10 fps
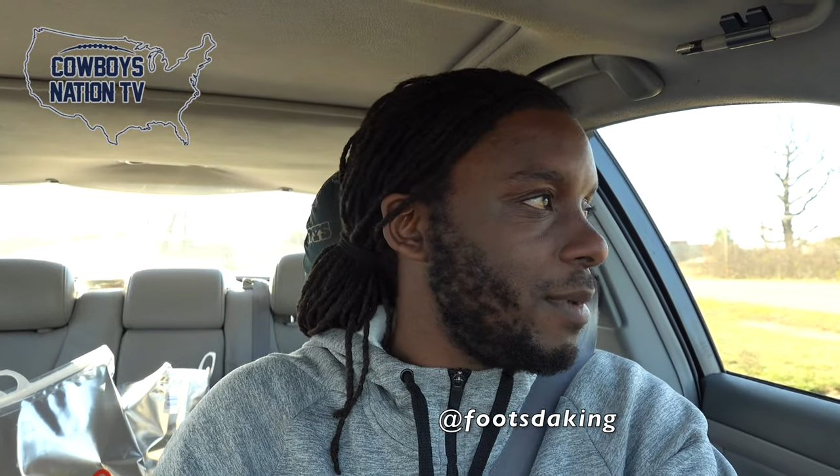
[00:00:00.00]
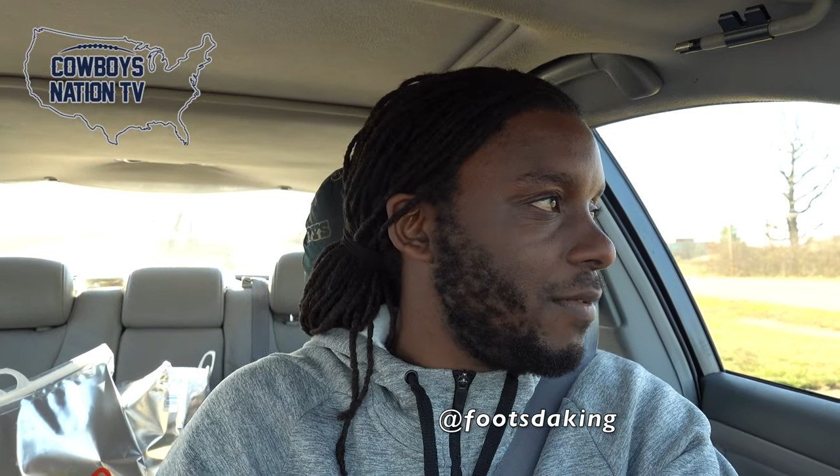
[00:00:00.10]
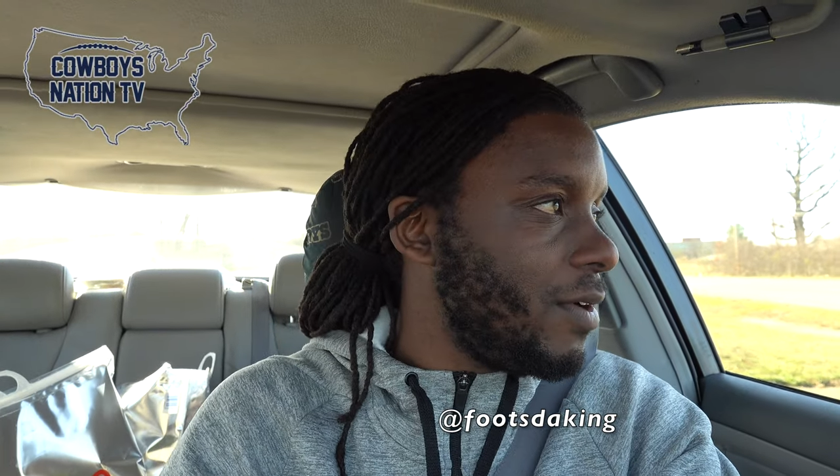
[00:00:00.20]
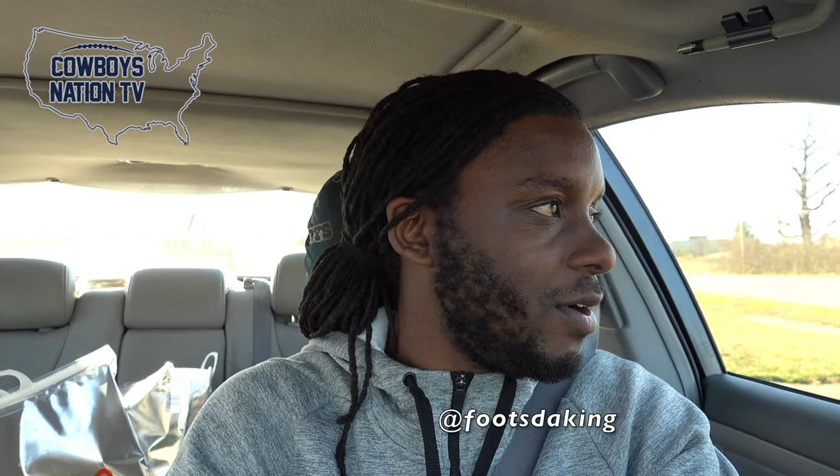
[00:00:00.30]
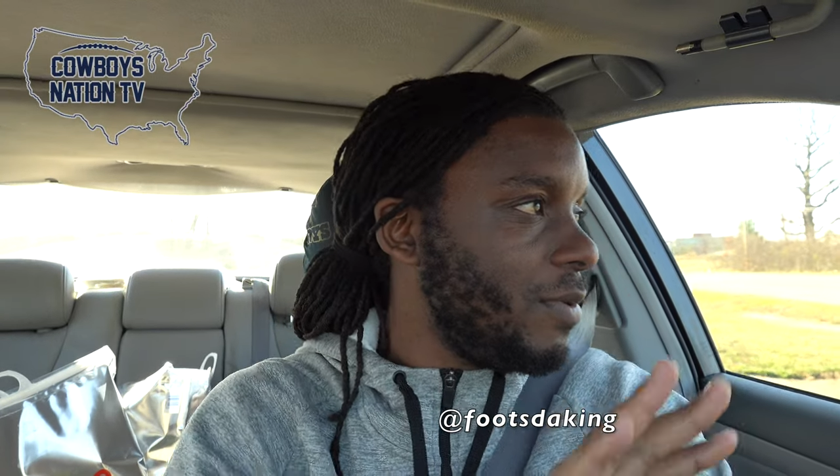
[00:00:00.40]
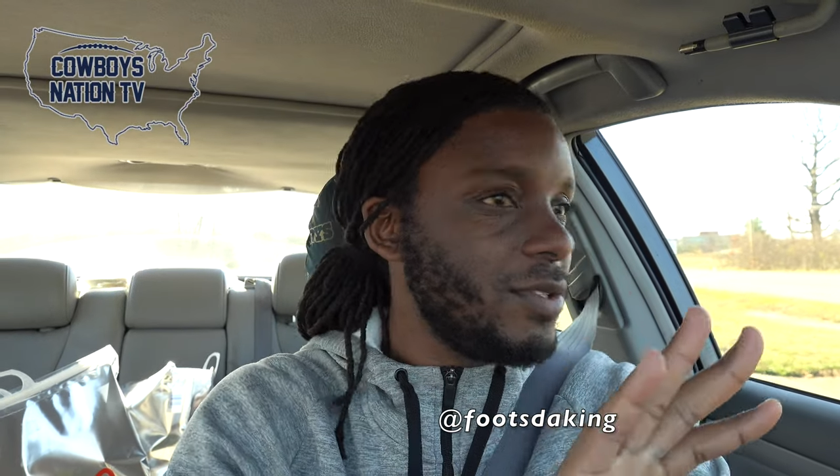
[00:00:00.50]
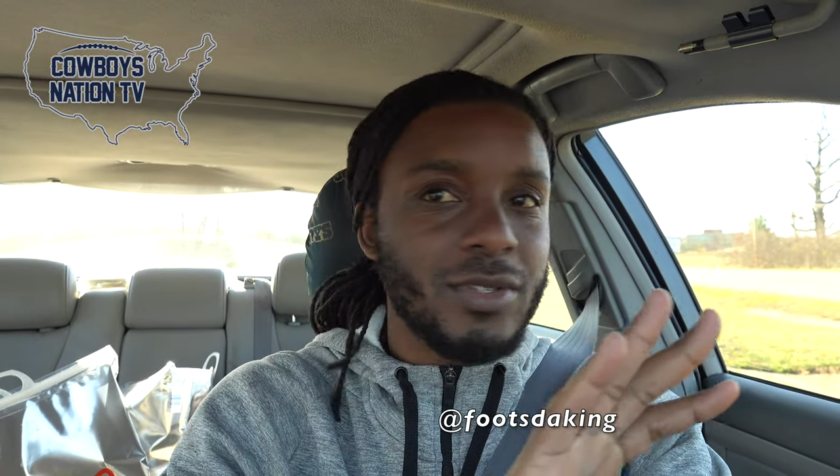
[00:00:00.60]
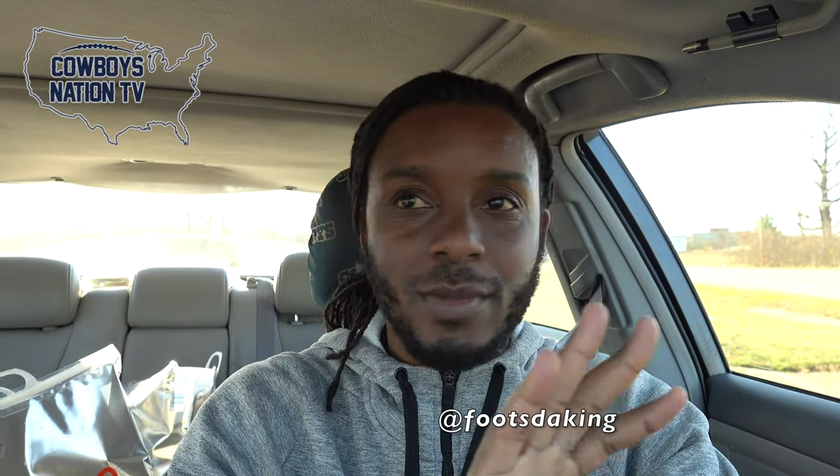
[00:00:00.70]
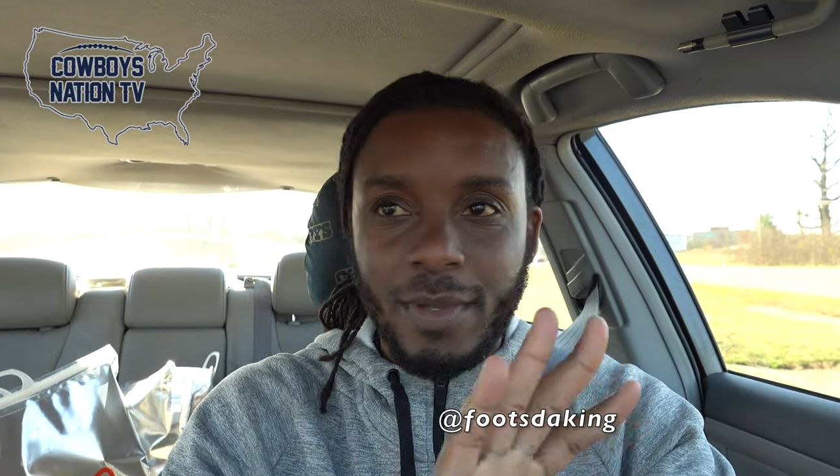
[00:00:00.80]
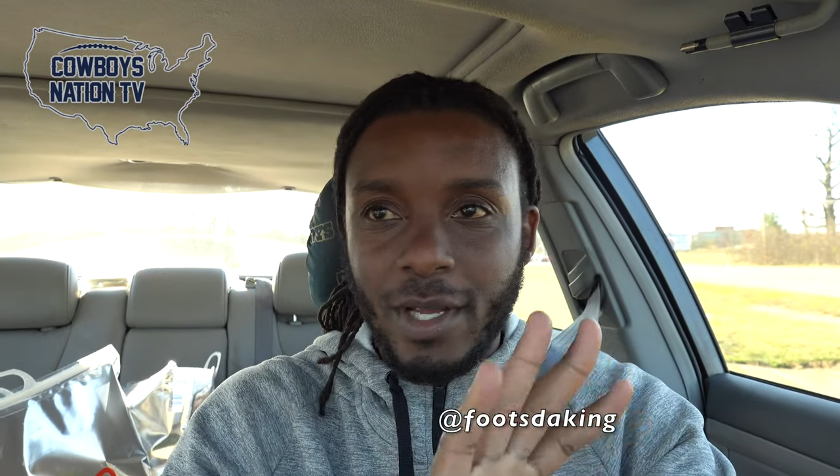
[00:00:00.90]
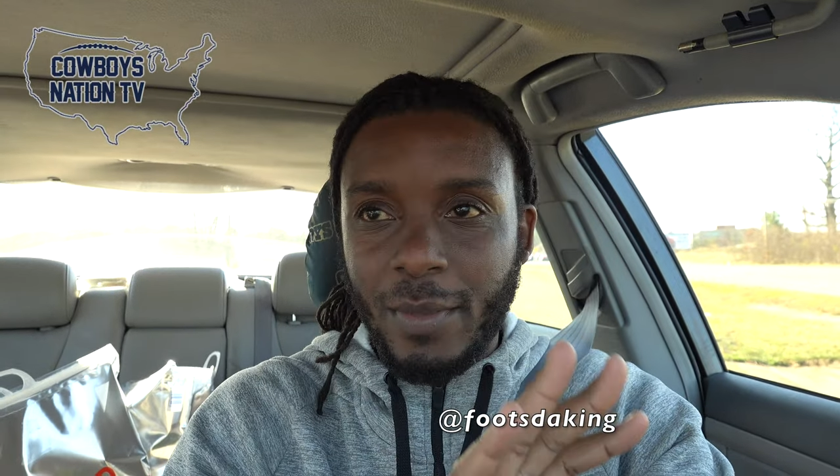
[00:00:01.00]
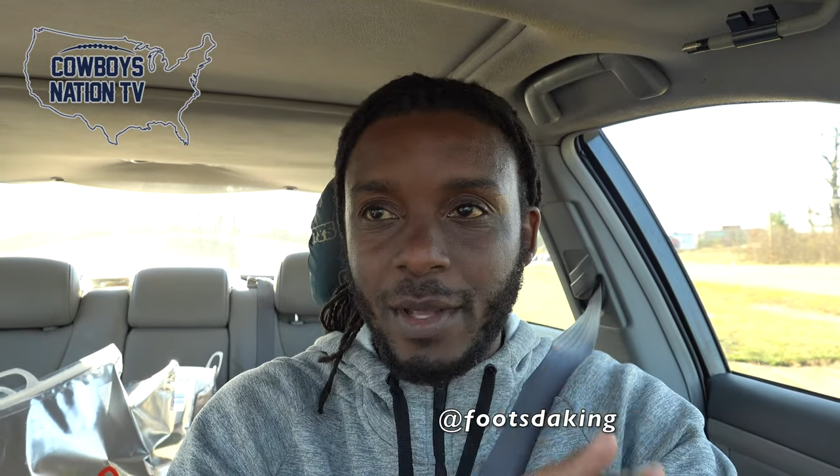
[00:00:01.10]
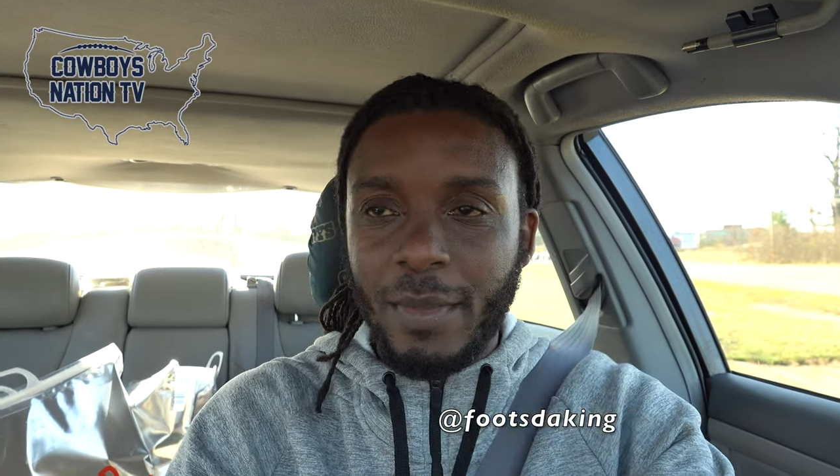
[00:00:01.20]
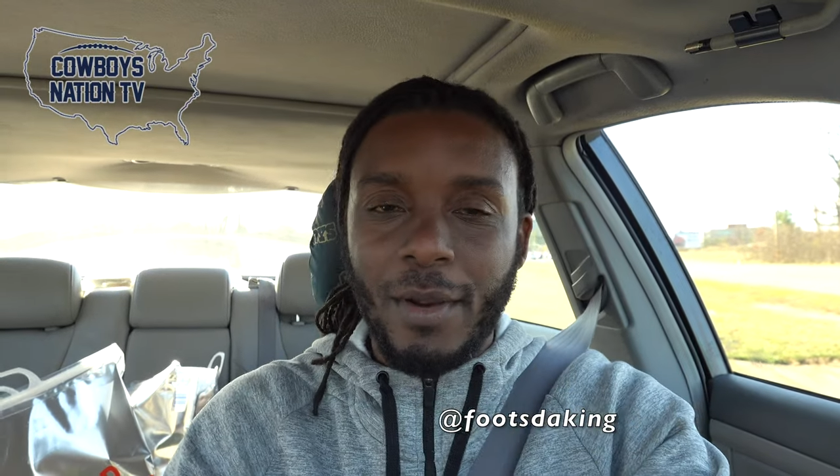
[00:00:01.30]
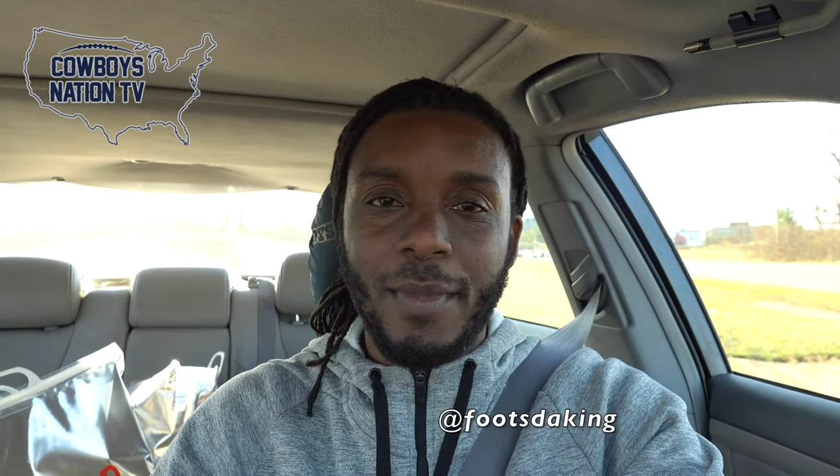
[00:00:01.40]
My mother always used to be on
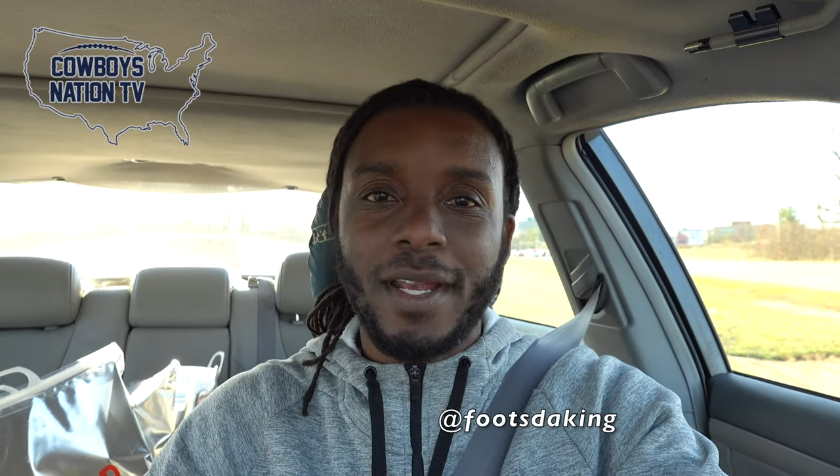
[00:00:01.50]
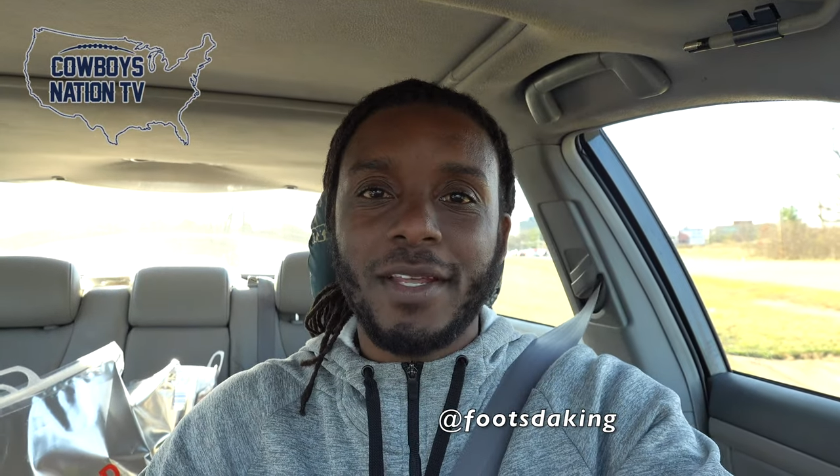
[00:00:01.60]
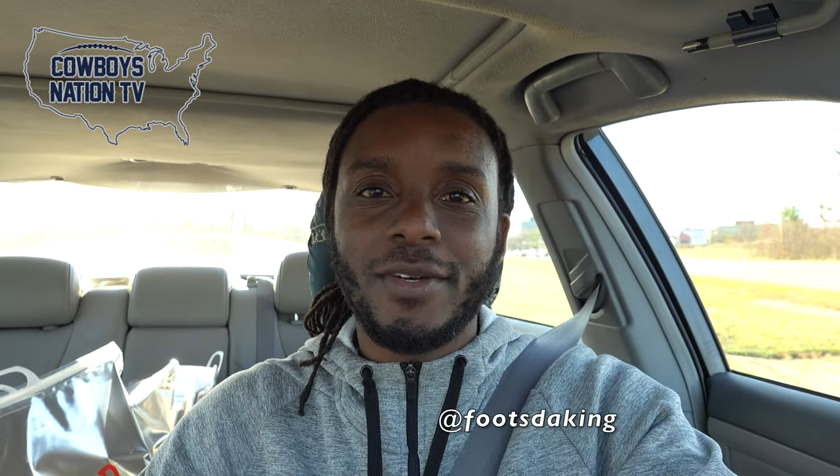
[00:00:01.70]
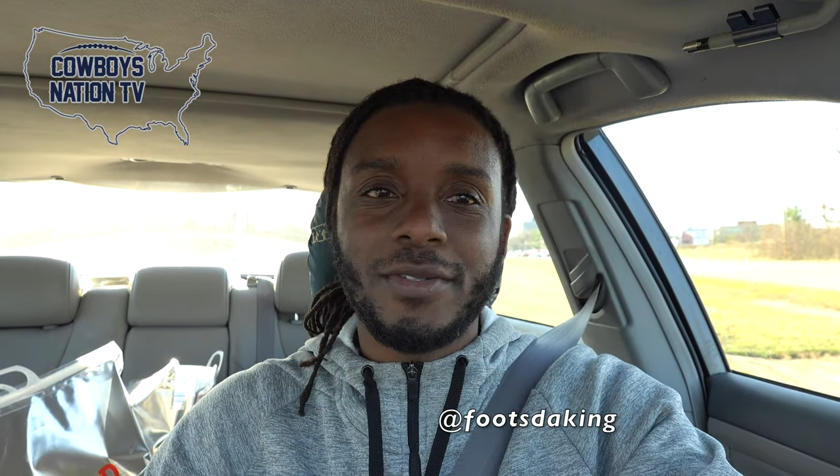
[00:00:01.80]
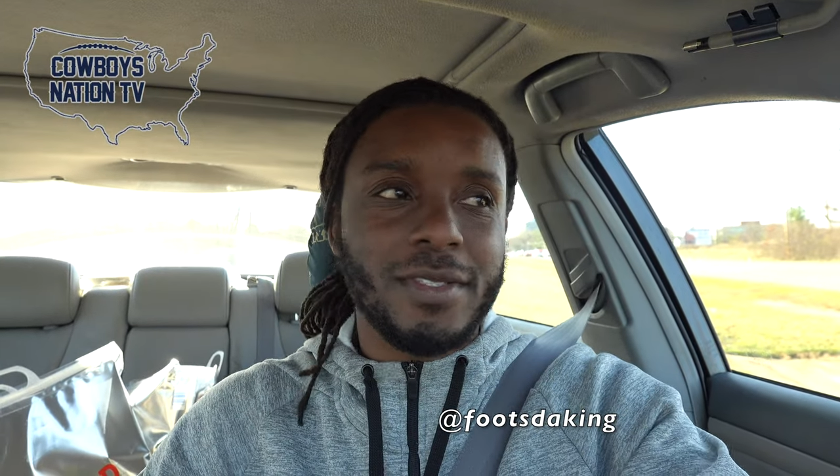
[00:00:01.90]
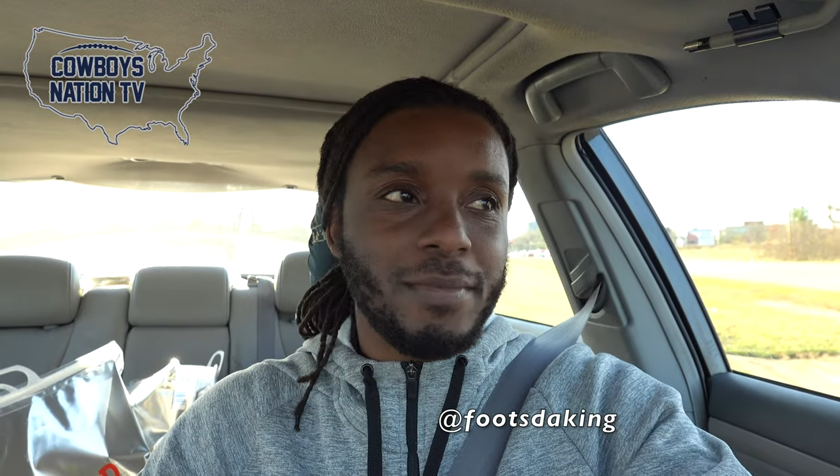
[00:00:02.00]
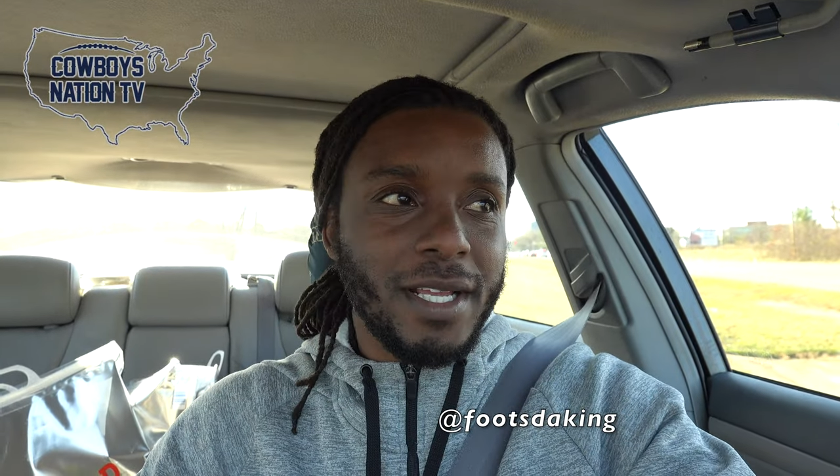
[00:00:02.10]
me about my nose.